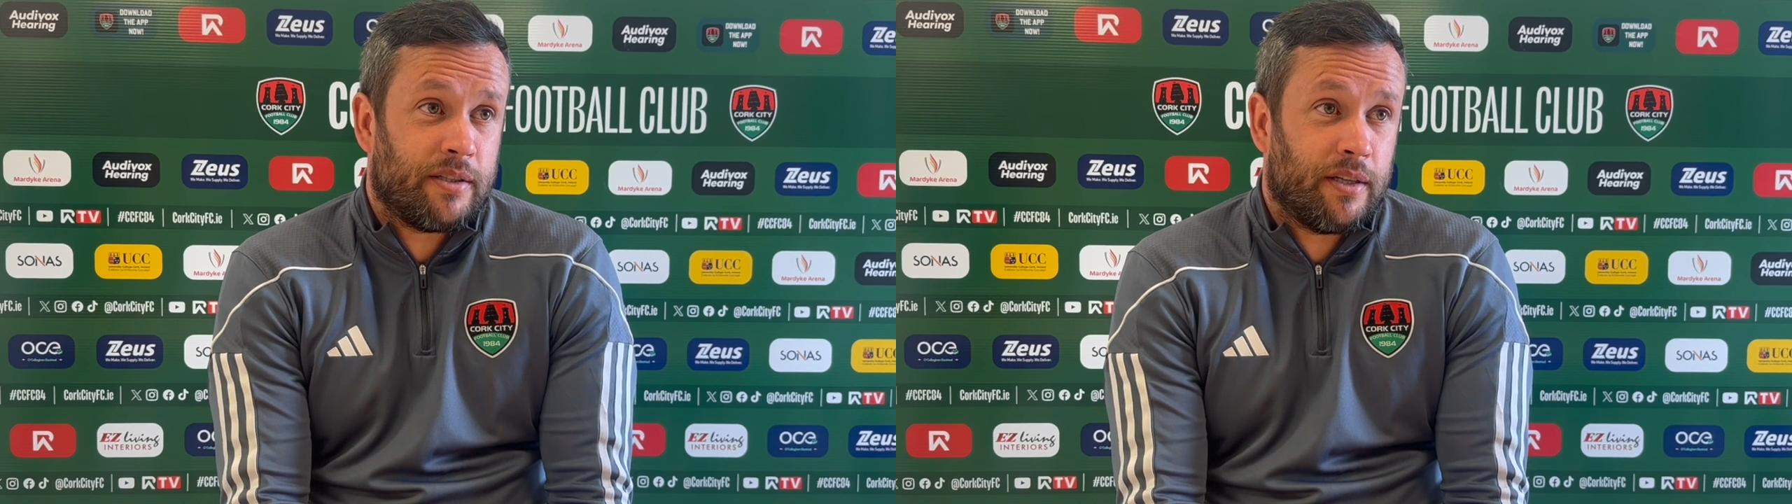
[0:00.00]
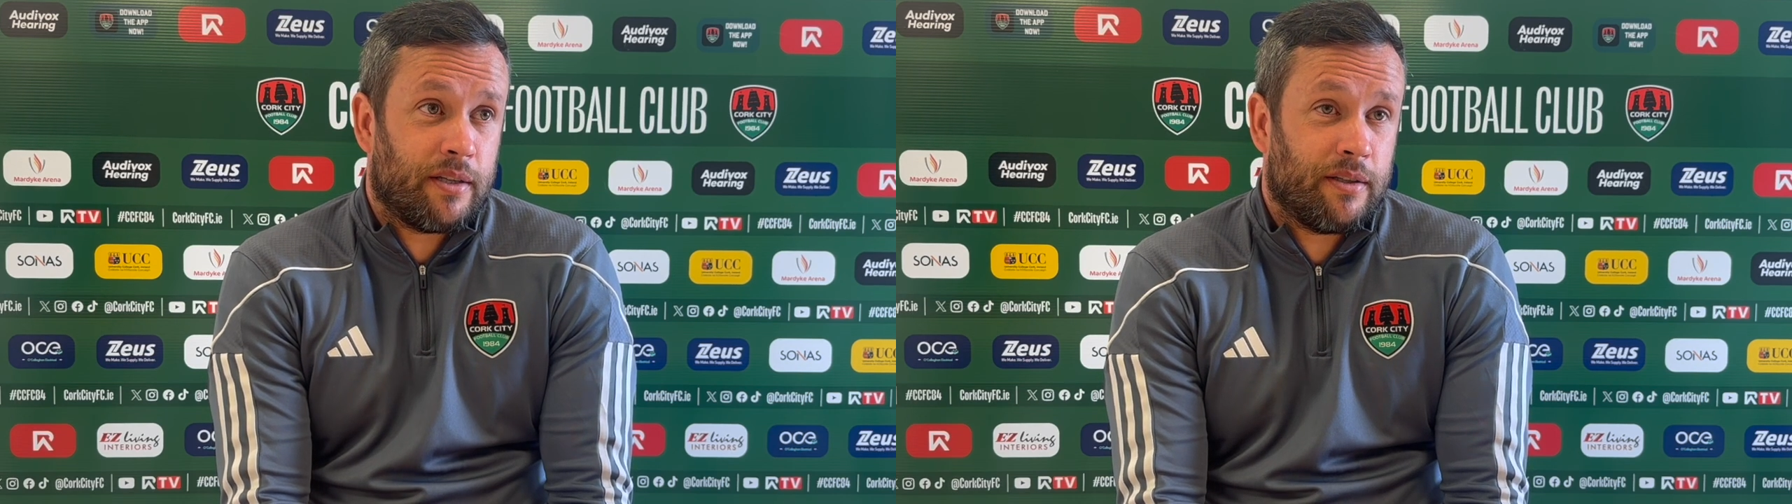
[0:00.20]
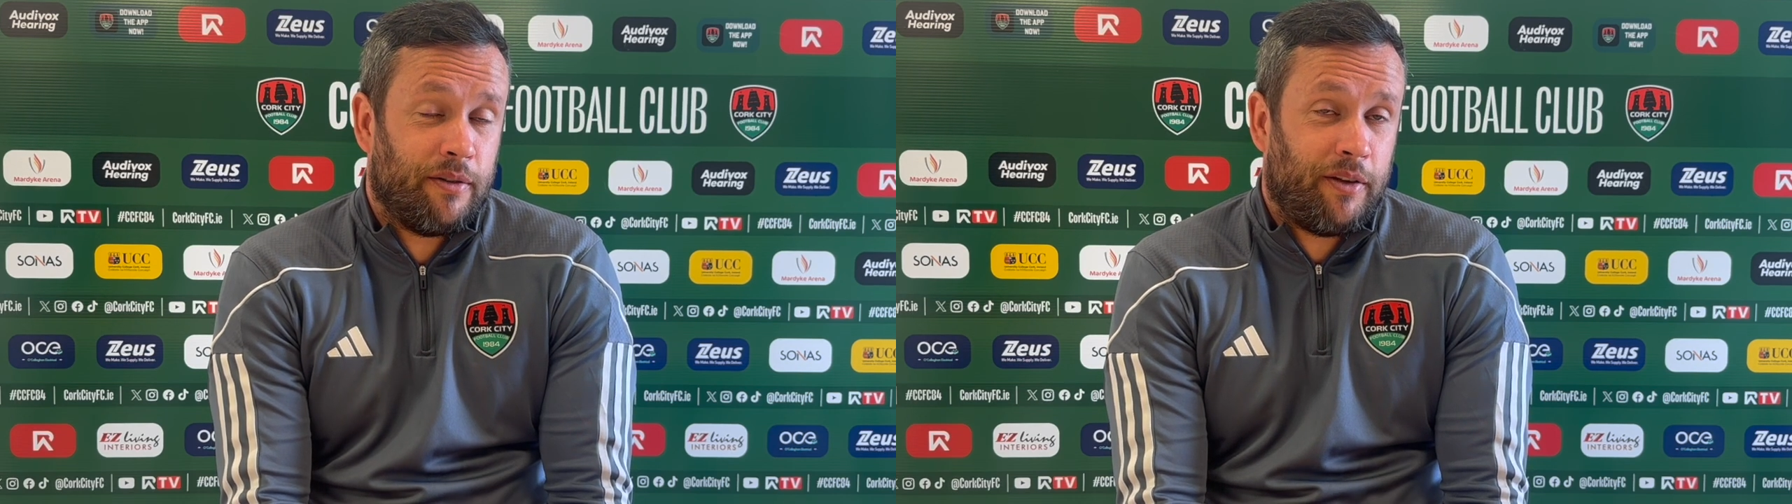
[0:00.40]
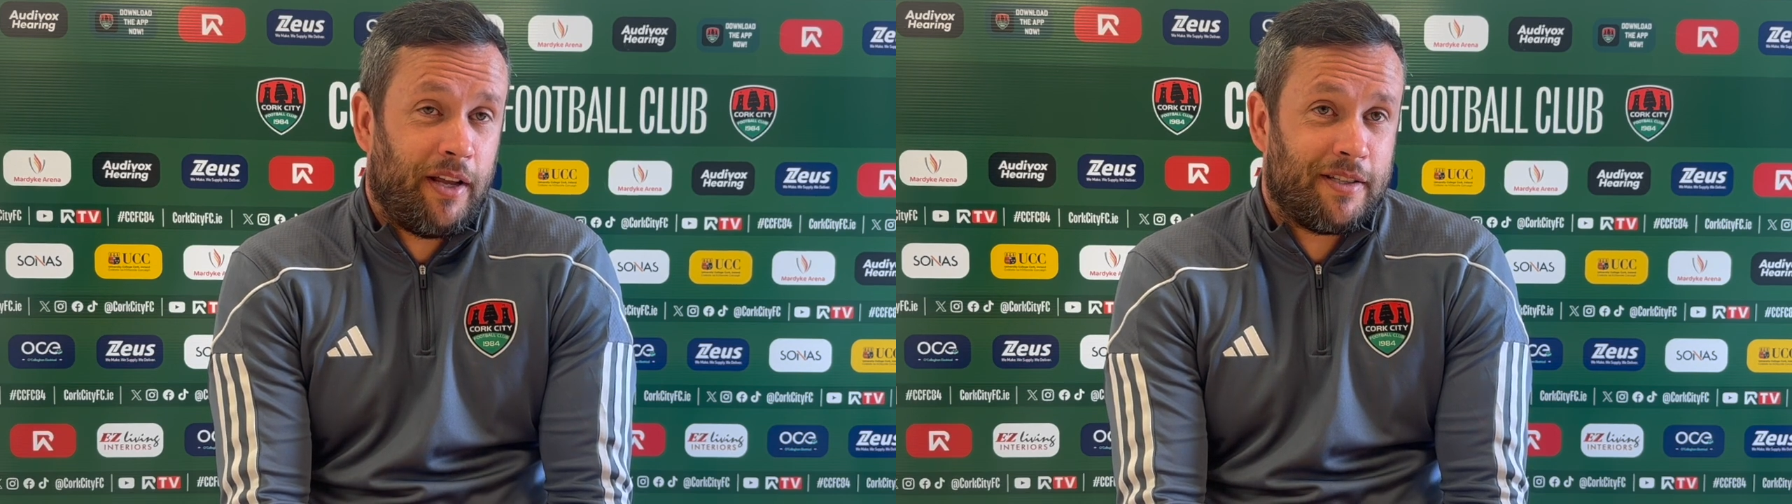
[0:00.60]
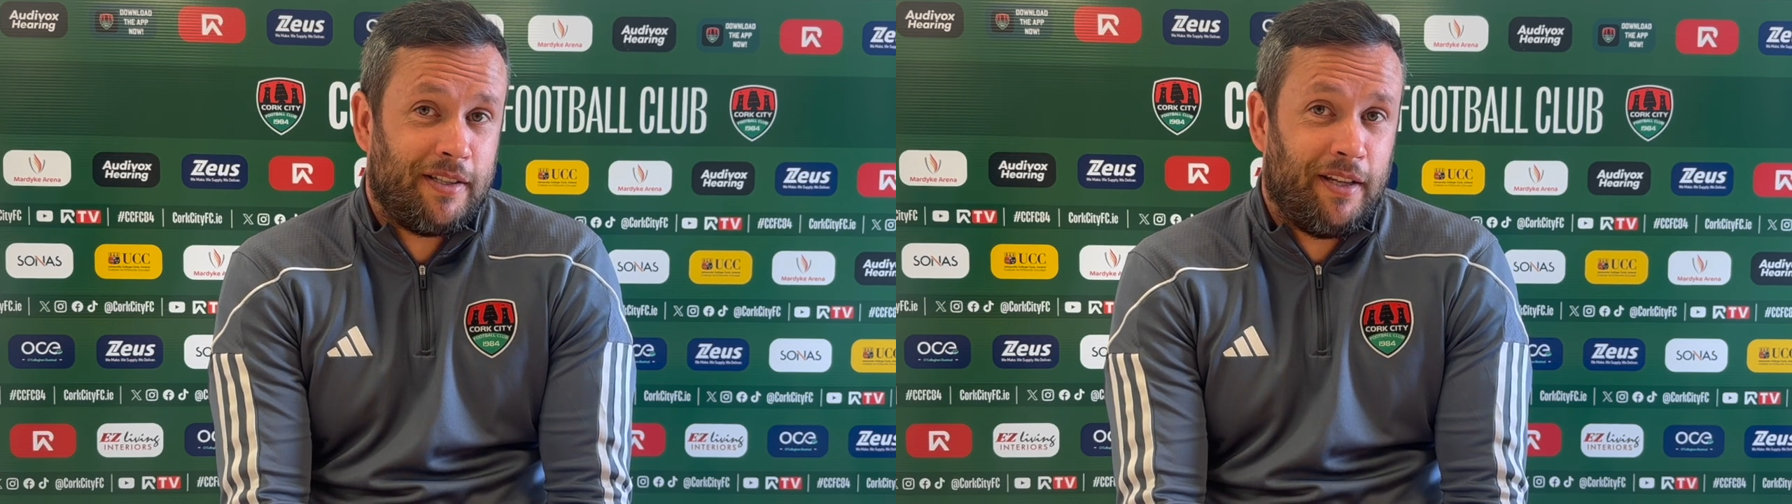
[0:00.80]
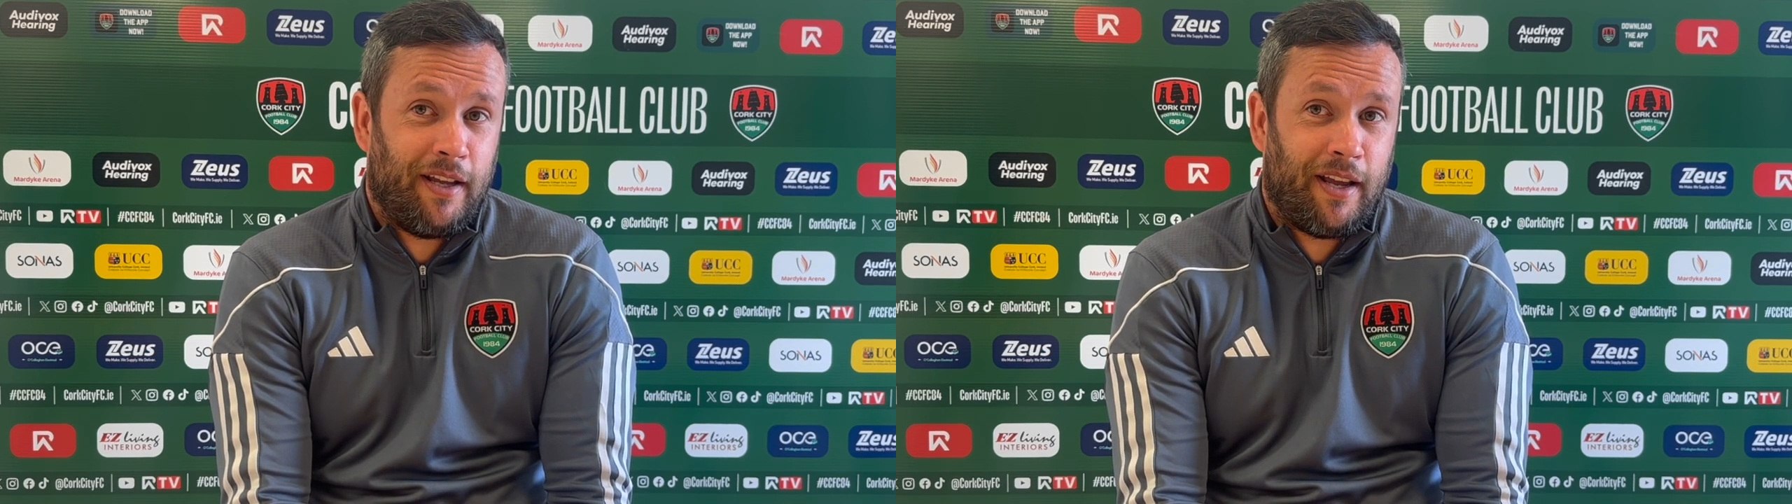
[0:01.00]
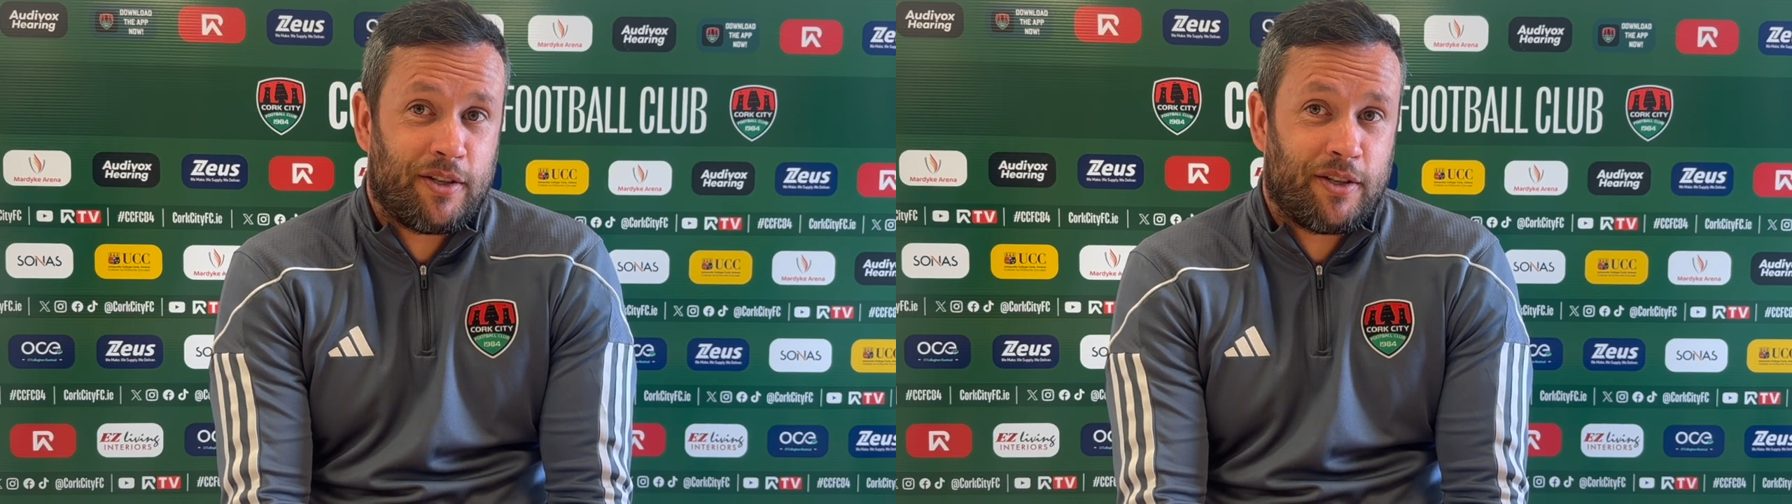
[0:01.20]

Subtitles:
the